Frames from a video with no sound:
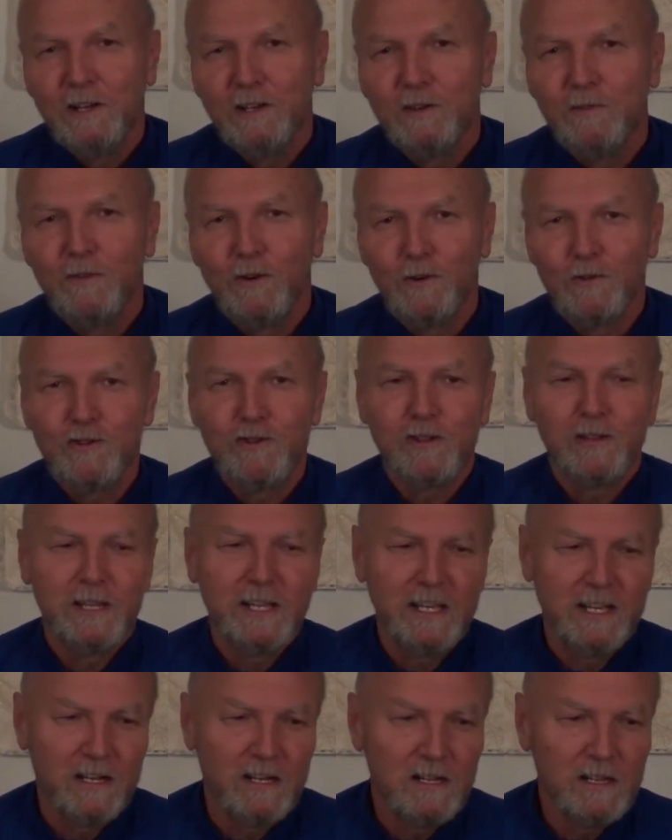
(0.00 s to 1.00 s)

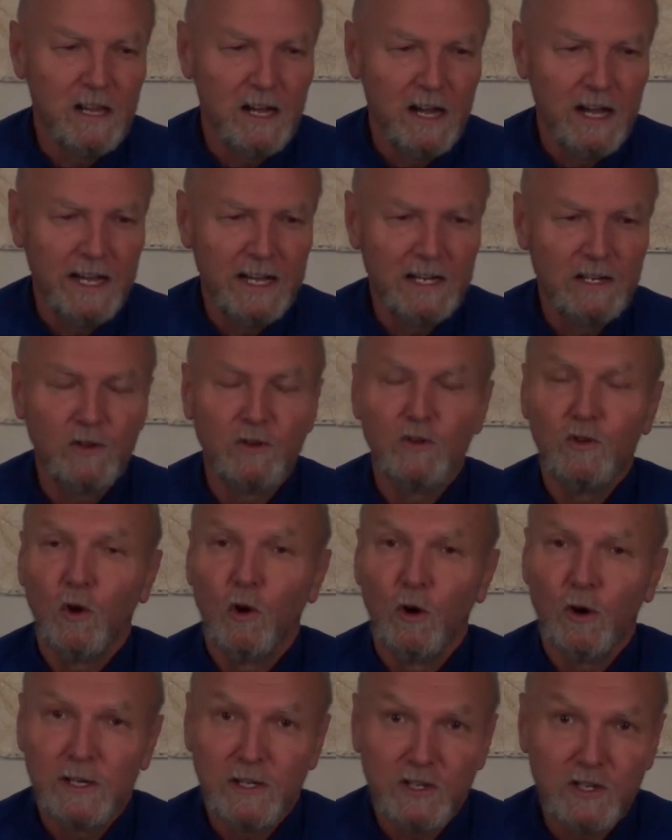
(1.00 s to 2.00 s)
devotionally inclined
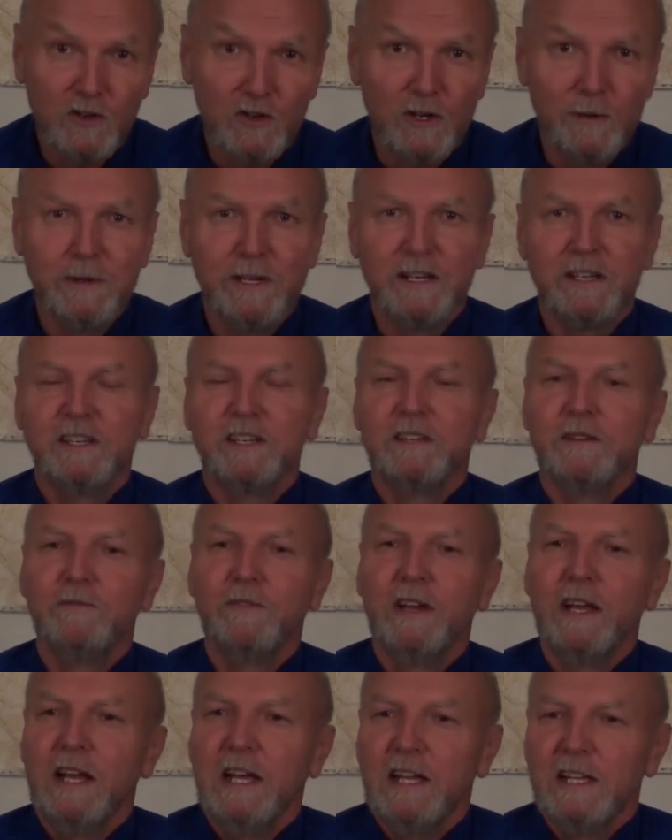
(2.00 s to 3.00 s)
nor
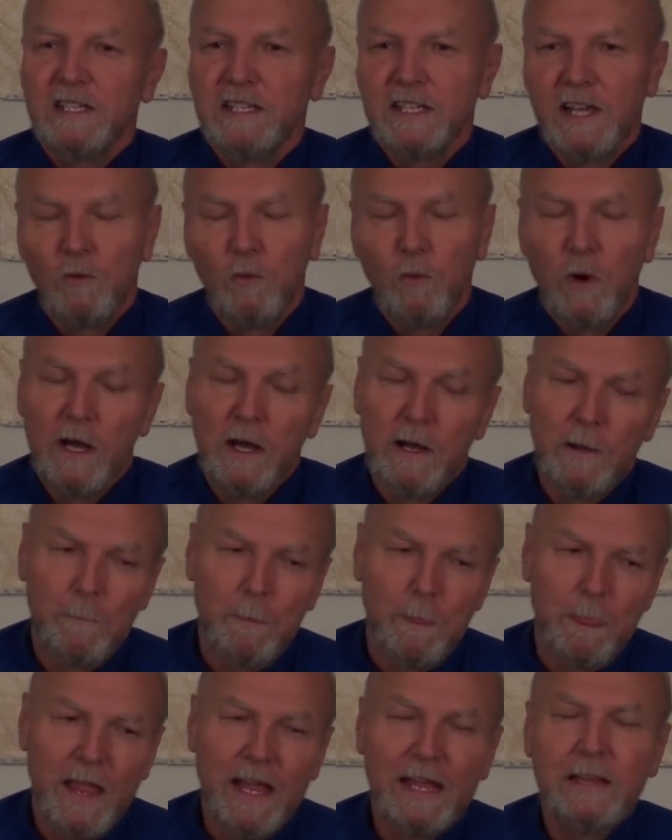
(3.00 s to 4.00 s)
discriminative, say,
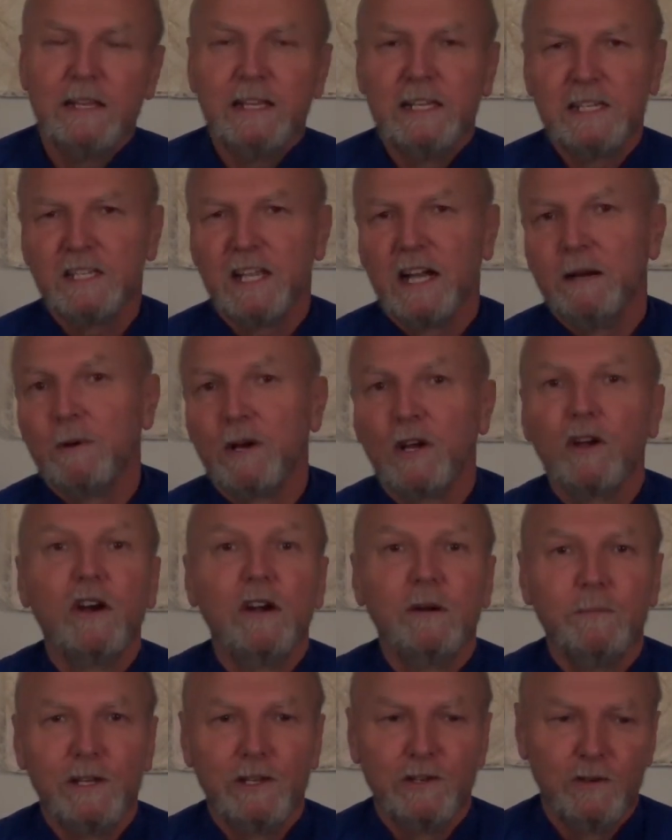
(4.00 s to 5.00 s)
well, at least I'm a
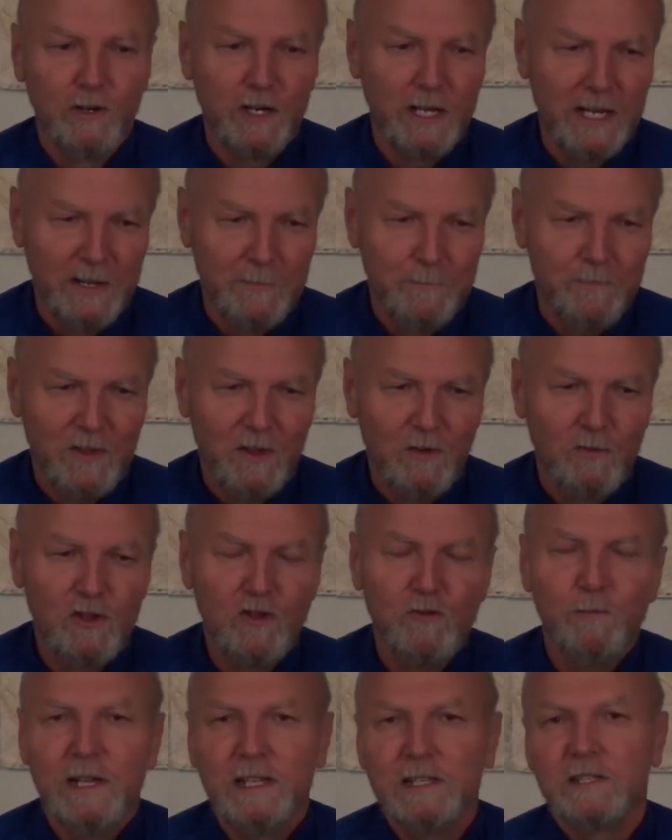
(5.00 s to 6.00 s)
karma yogi,
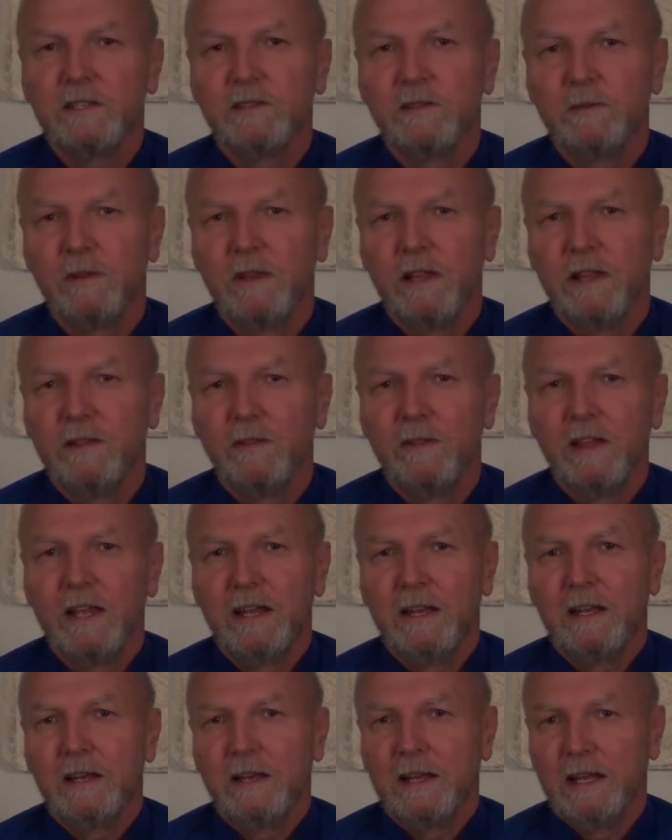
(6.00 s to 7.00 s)
which means that
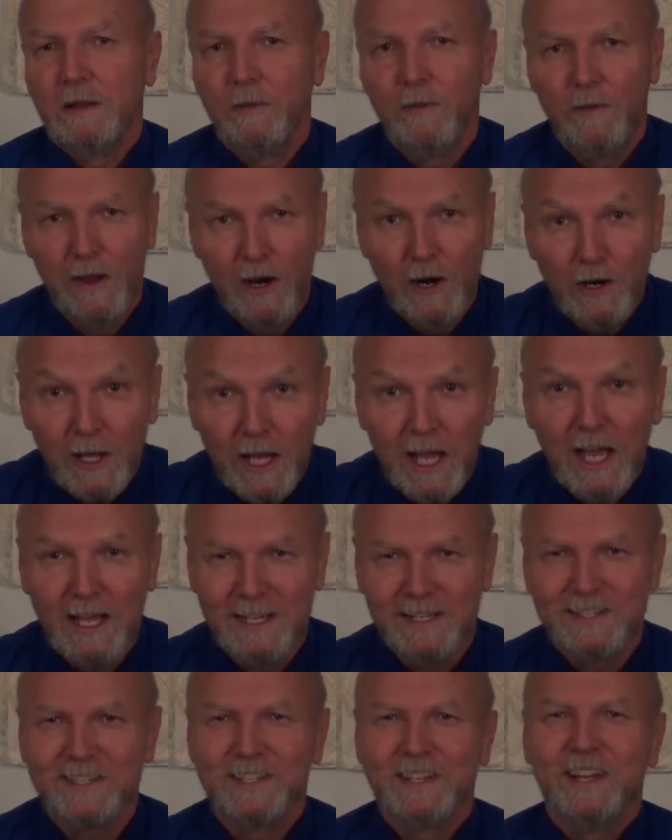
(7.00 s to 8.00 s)
then in their
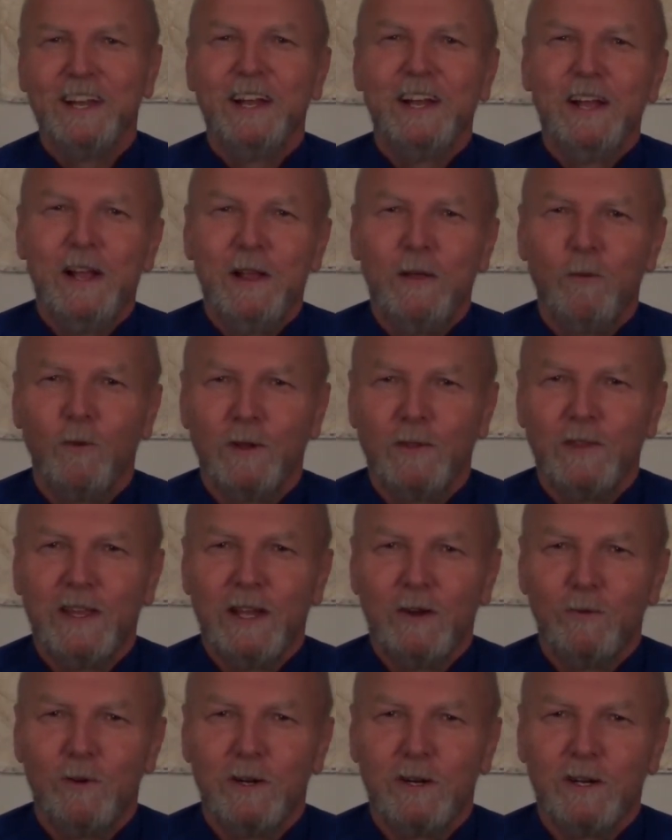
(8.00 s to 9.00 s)
case, what
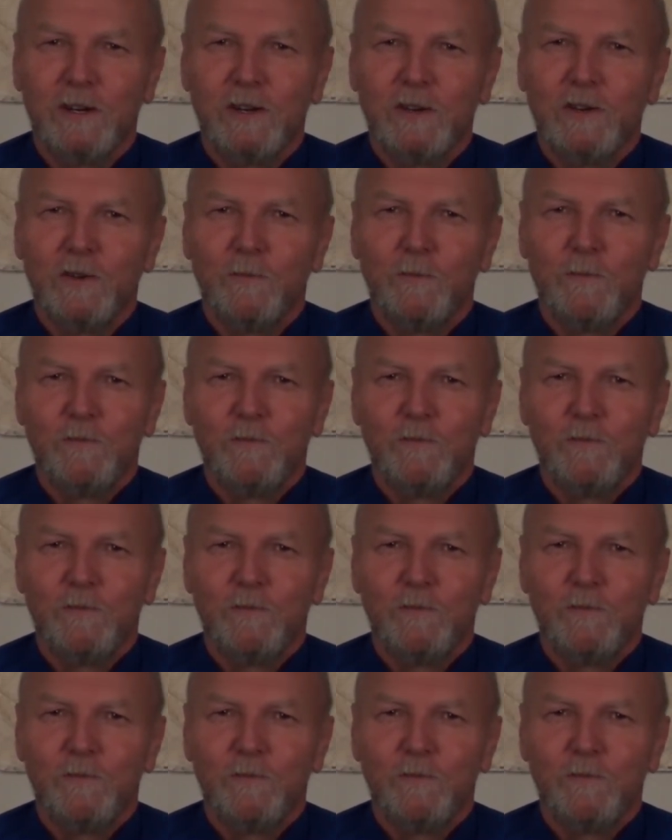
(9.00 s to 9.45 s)
they were